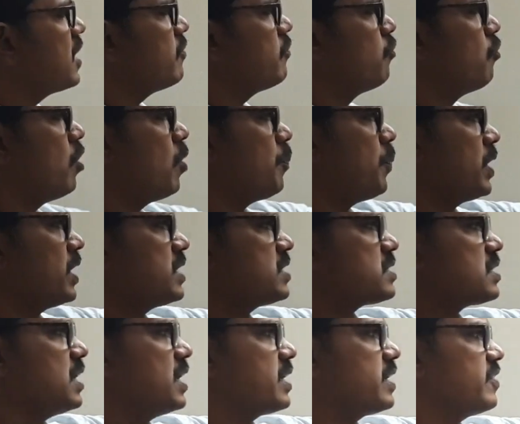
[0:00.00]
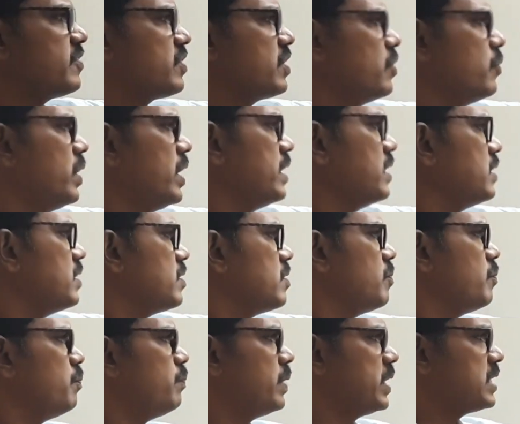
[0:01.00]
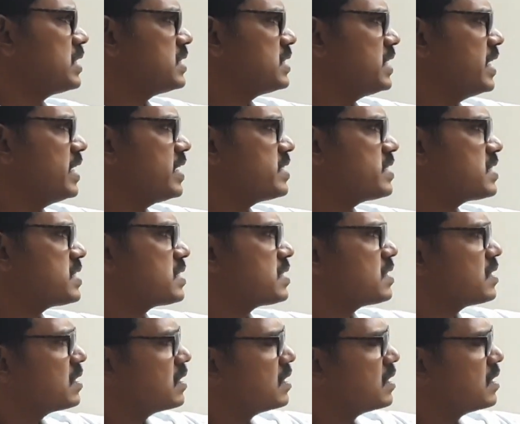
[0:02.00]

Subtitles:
of opening stock is given, purchases